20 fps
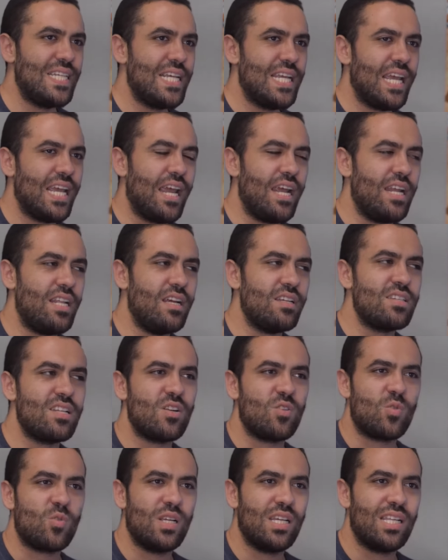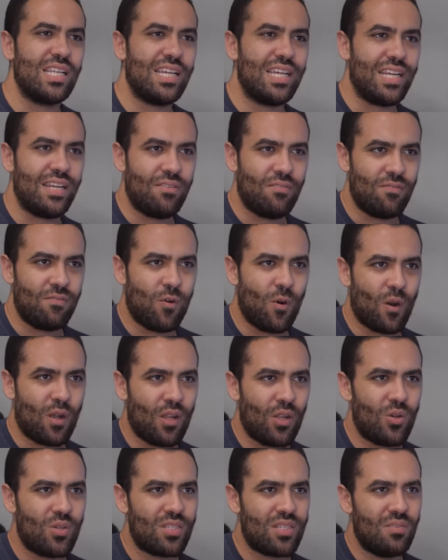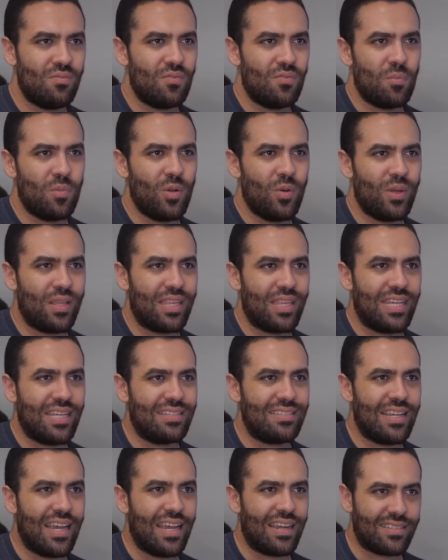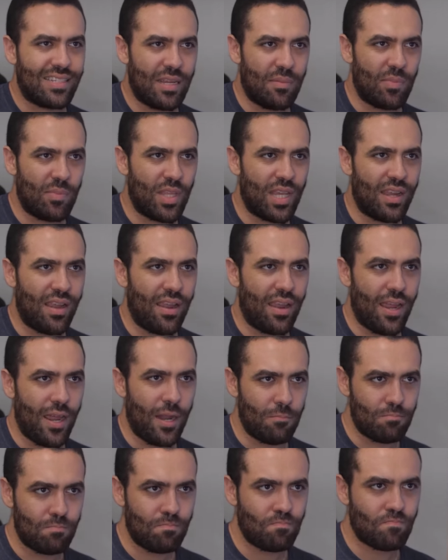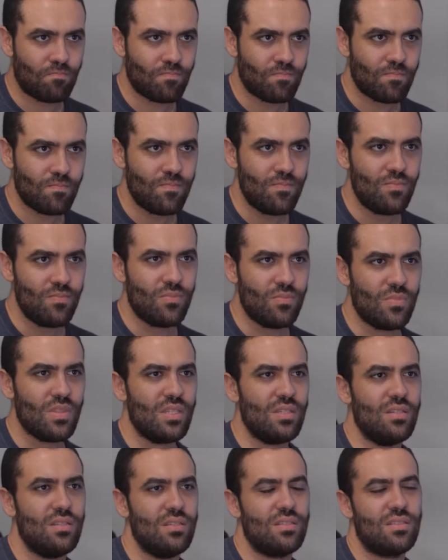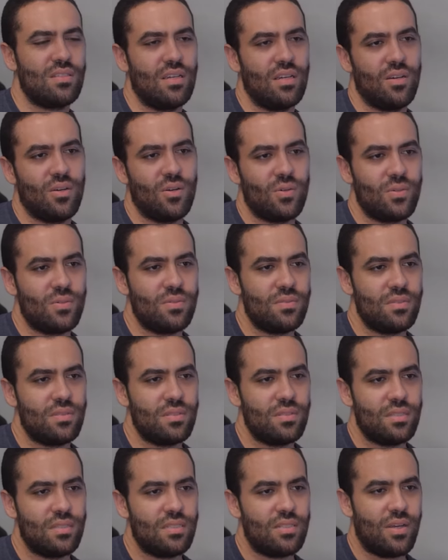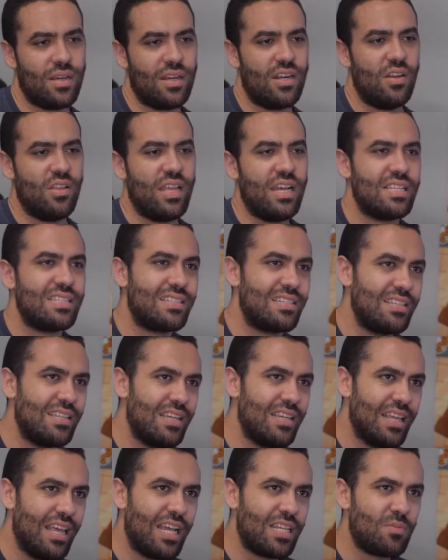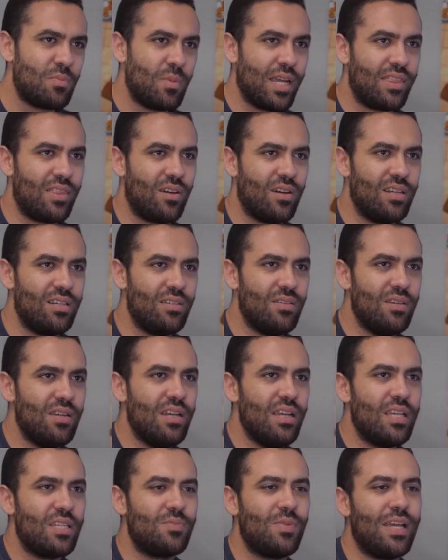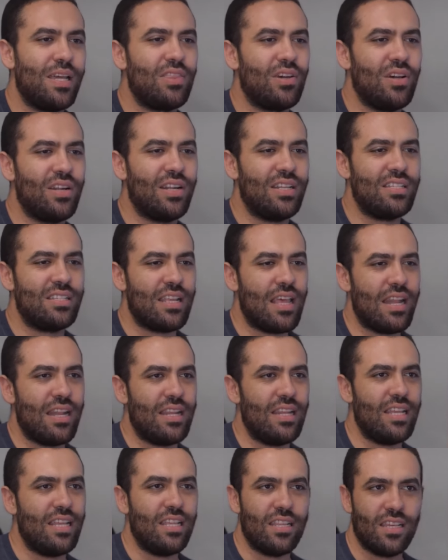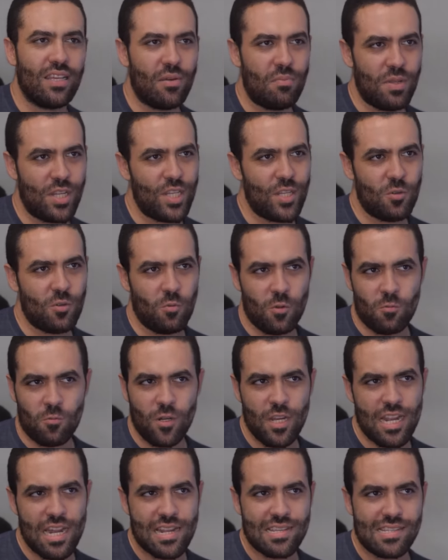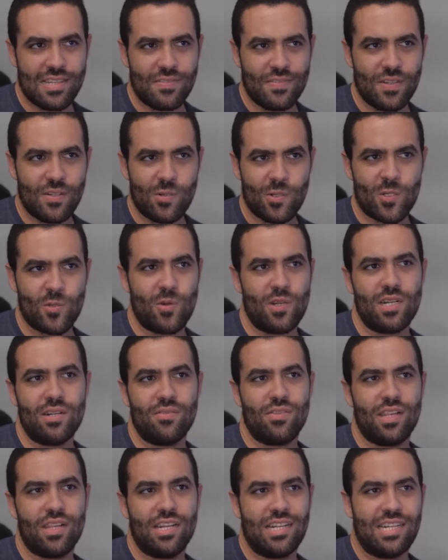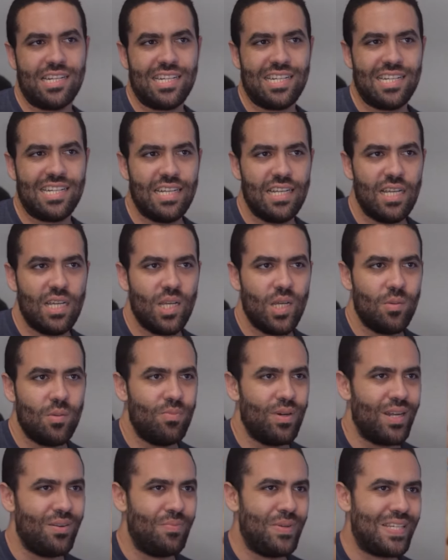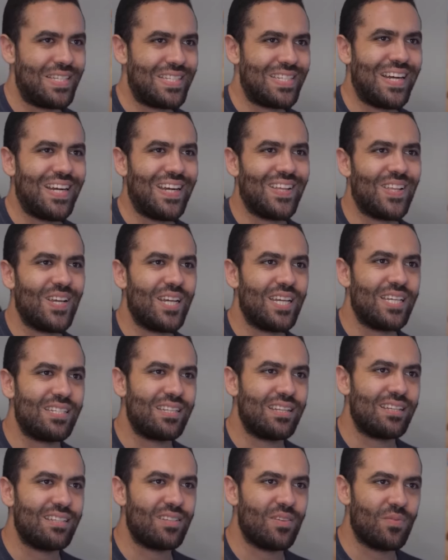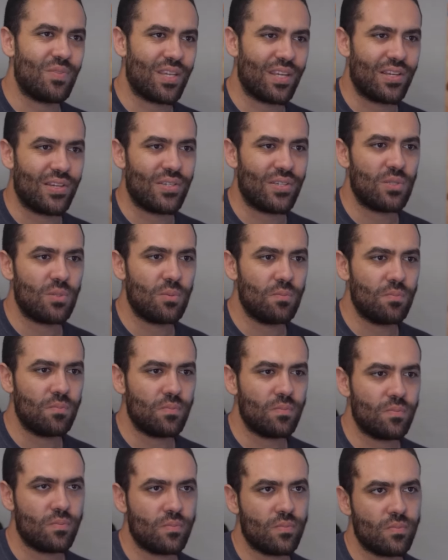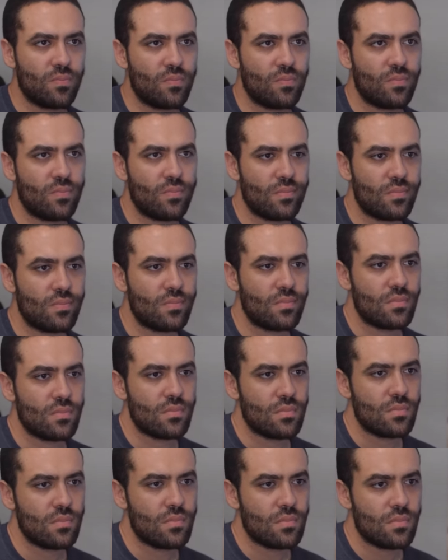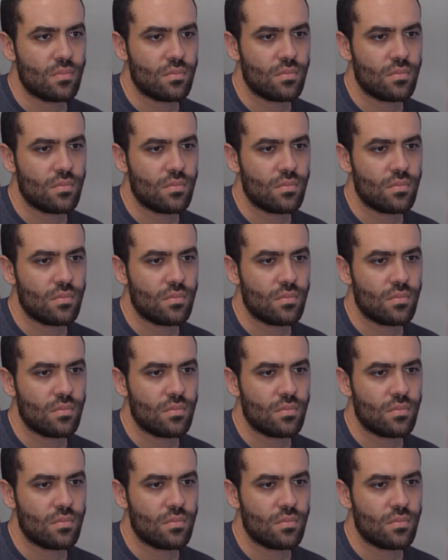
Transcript: it doesn't really foreclose them from doing the exact same thing again Right. So so I don't know. That's that's my thought. My thought is that the opinion will read as if it was one of lenity, but be stylized as something else. I want to be a massive